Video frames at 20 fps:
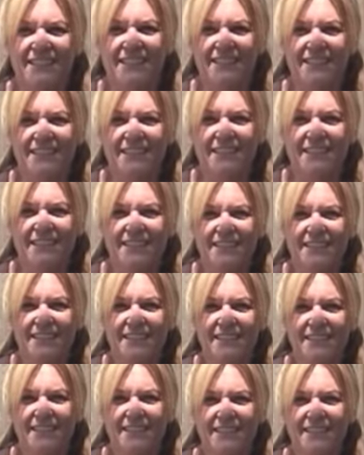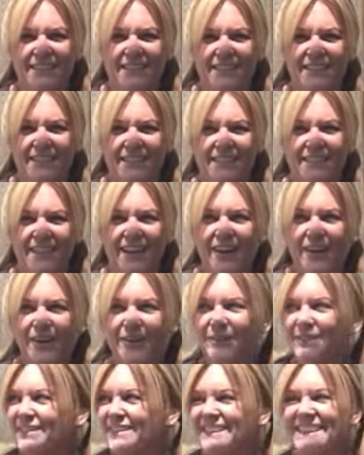you. I heard you were coming here.
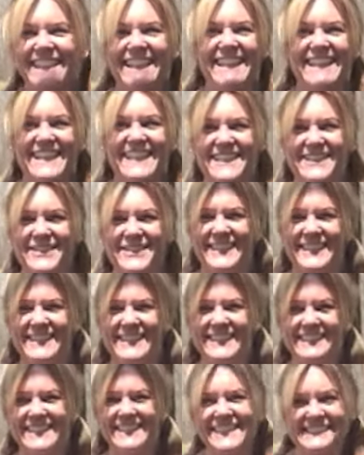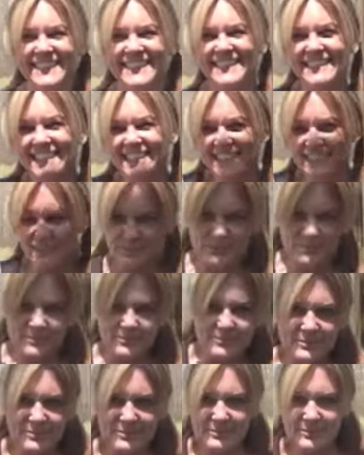Oh, yeah. That's I'm so honored to be in your
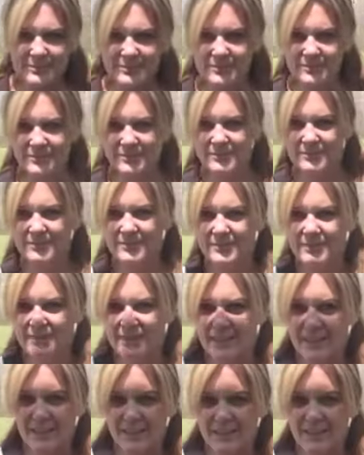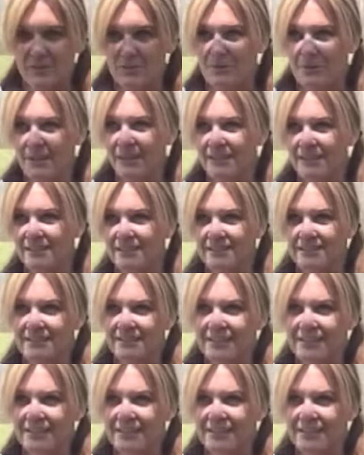presence. Oh, wow.